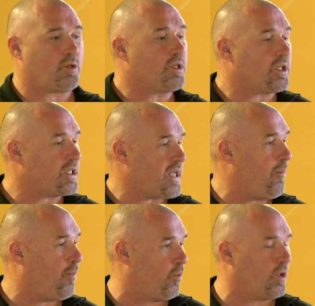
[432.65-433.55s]
So as an
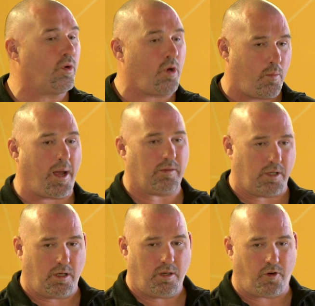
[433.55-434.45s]
example, we all know about
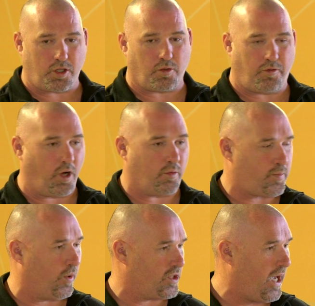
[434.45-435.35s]
the fight or flight
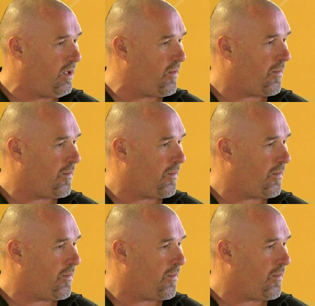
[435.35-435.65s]
response, yeah?